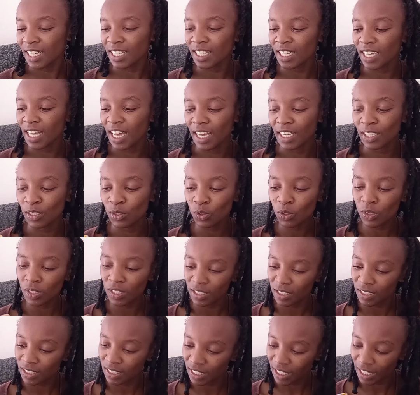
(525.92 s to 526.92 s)
yani, I saw
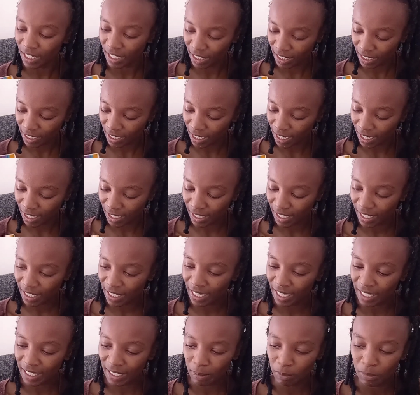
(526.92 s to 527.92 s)
this thing and
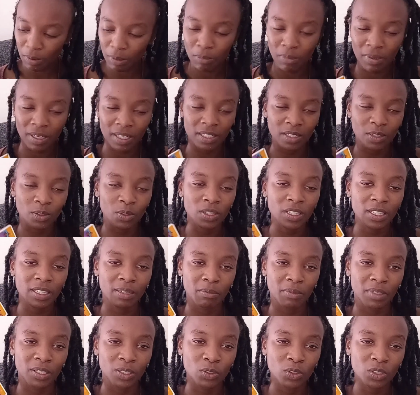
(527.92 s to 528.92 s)
then I remembered,
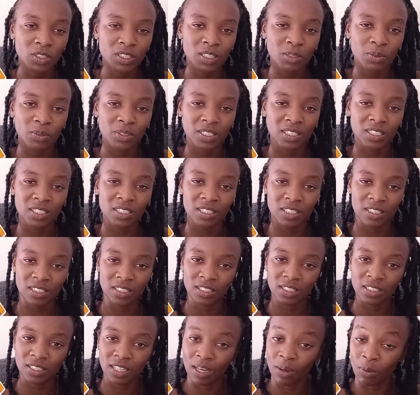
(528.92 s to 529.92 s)
okay, my daughter when she
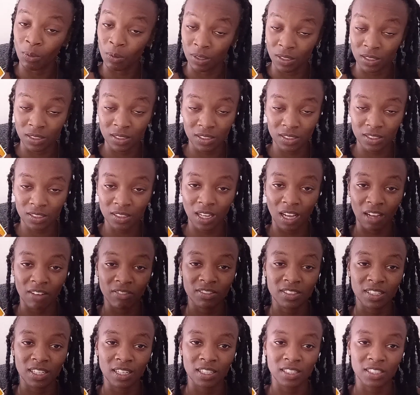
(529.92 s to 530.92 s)
showers,
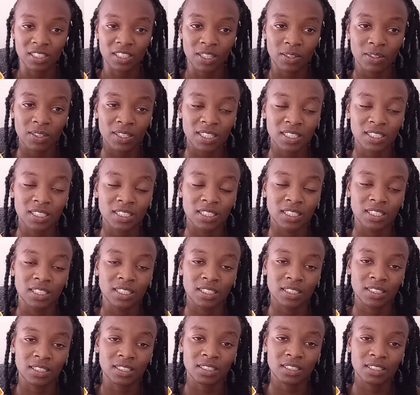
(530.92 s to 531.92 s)
after showering she
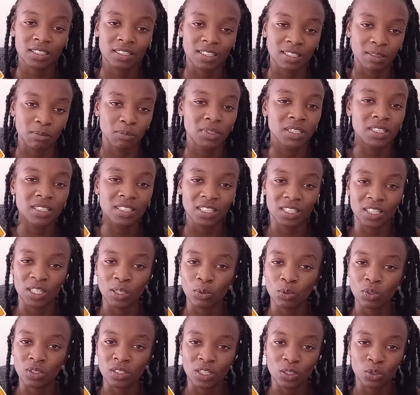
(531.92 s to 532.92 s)
just remains in
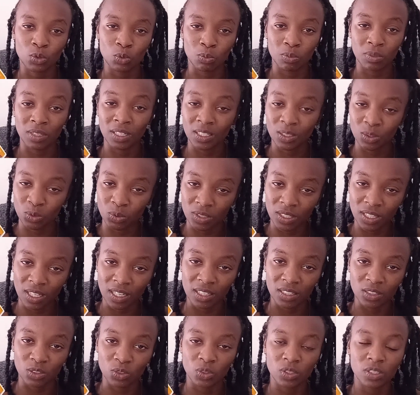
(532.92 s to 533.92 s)
the water to plays with
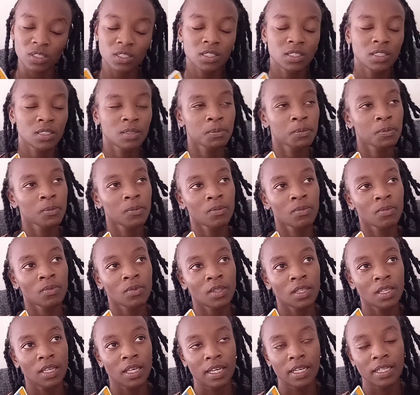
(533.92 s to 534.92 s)
her toys.
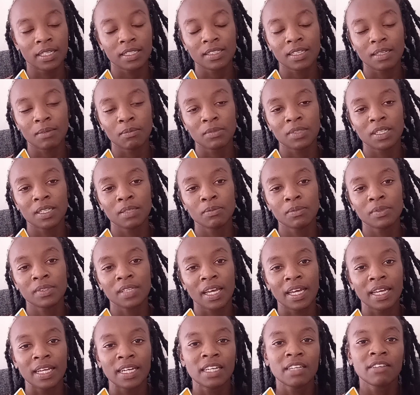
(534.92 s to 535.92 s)
And sometimes
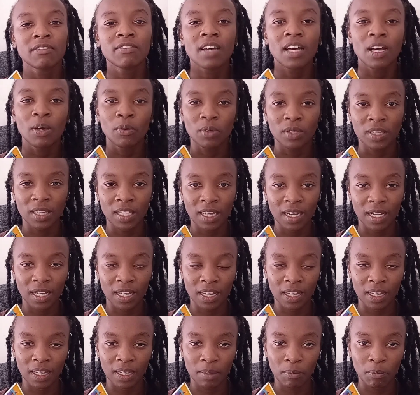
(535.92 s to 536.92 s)
I leave her with
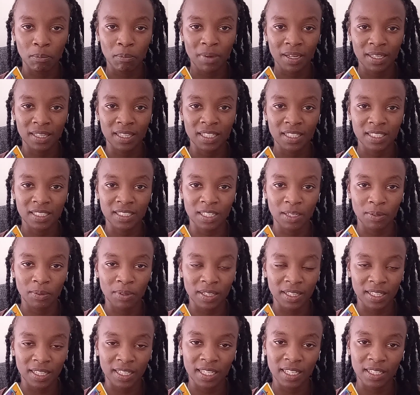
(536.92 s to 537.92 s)
her bathing
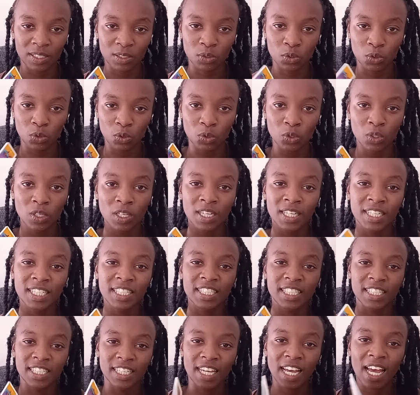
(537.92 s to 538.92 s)
towel there, so
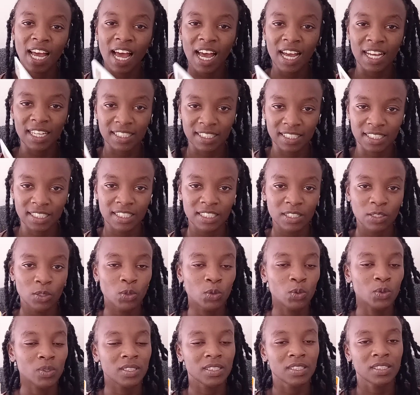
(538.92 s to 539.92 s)
she hangs. She
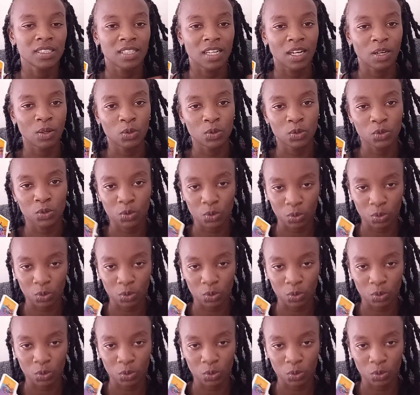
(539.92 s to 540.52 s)
always struggles